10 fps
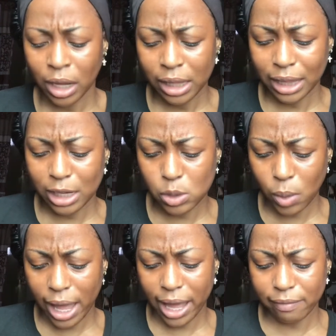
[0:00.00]
That is
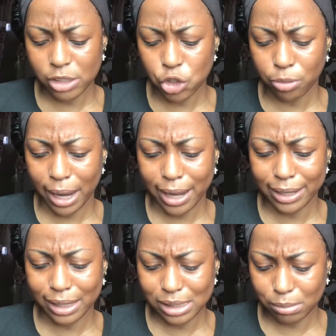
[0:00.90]
why I haven't tried
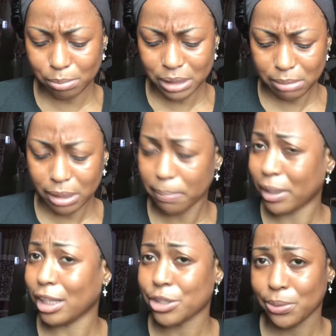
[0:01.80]
getting Bismid,
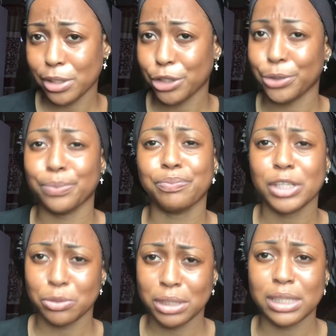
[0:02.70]
but their shower gel
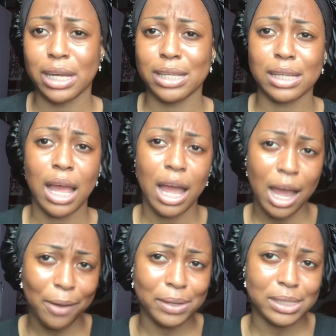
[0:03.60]
is really nice.
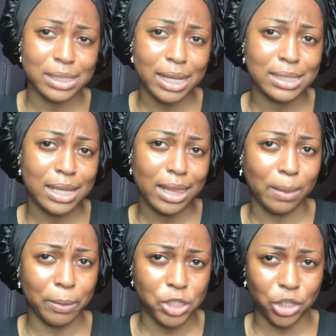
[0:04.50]
I will insert the
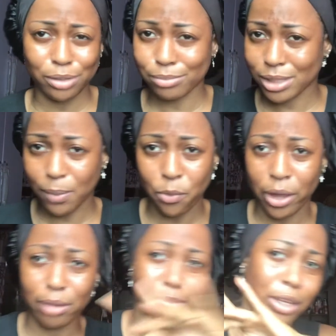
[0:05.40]
picture
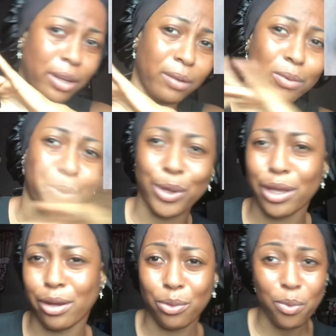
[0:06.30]
somewhere here or
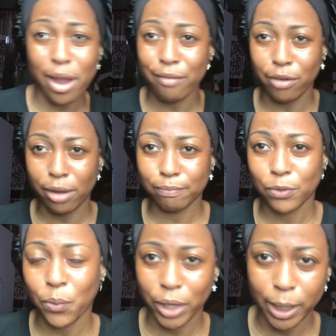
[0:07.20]
here, wherever,
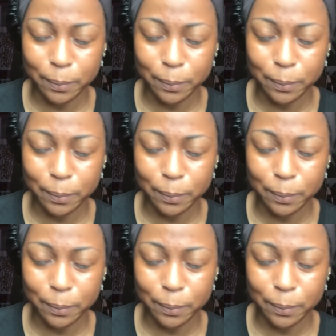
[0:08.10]
okay?